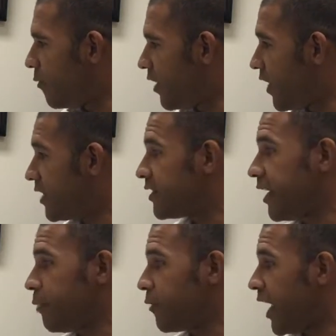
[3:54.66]
In that
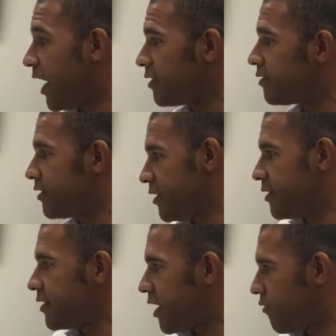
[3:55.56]
same case, since
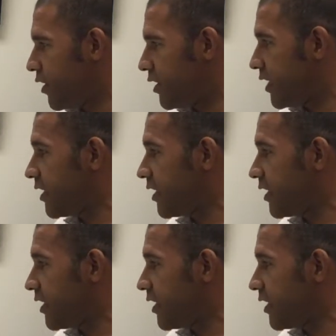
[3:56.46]
the 70s,